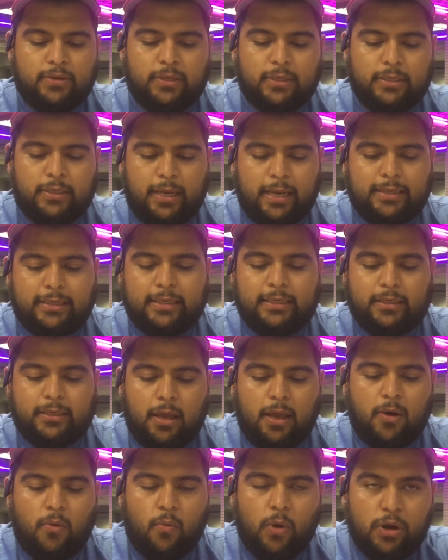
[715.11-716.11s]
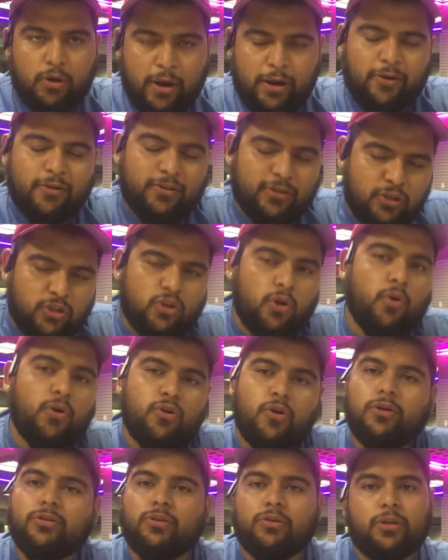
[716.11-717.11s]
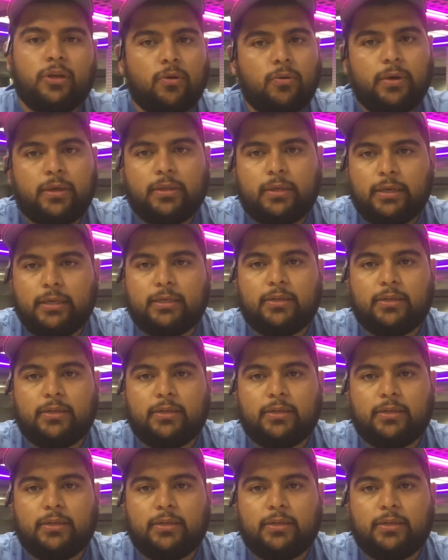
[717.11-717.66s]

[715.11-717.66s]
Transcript: It's just Widow Anchor is so annoying to deal with.